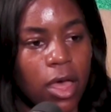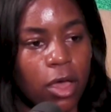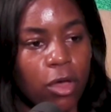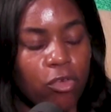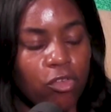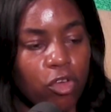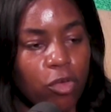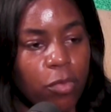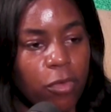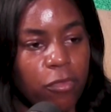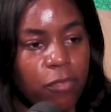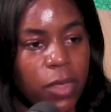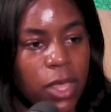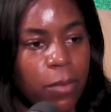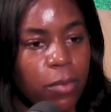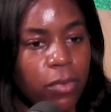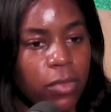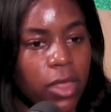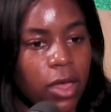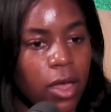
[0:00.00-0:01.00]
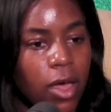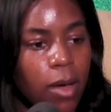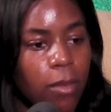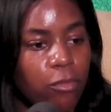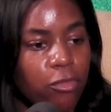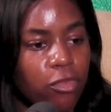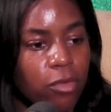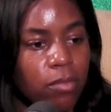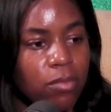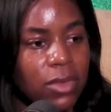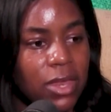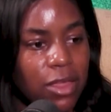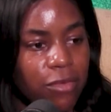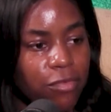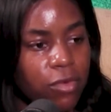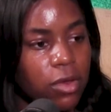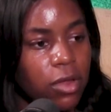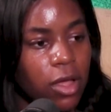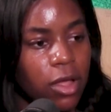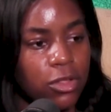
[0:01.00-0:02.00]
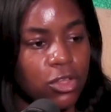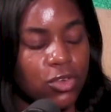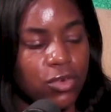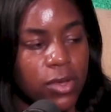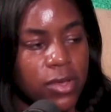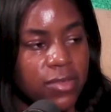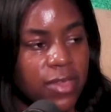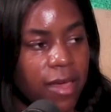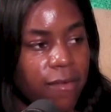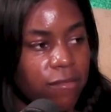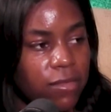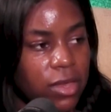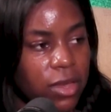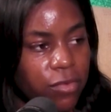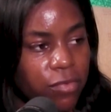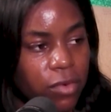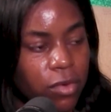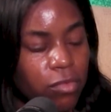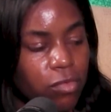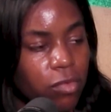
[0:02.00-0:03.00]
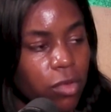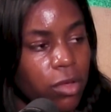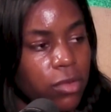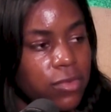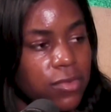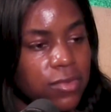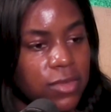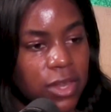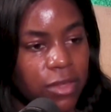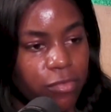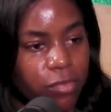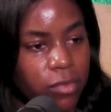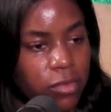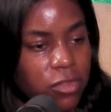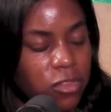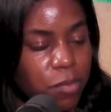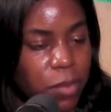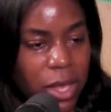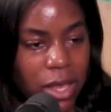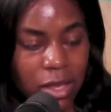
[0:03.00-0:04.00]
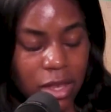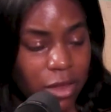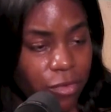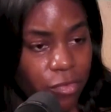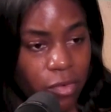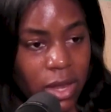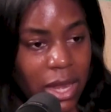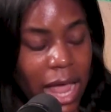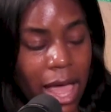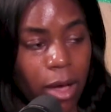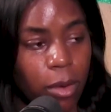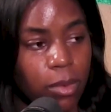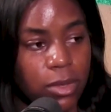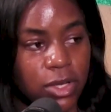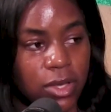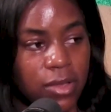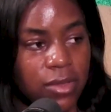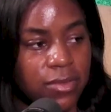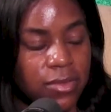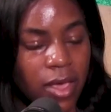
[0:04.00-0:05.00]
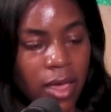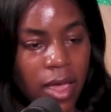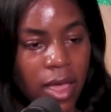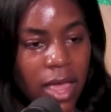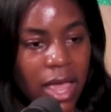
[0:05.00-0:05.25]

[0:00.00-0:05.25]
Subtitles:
a group of people that come from different countries, have different roots, speak different languages.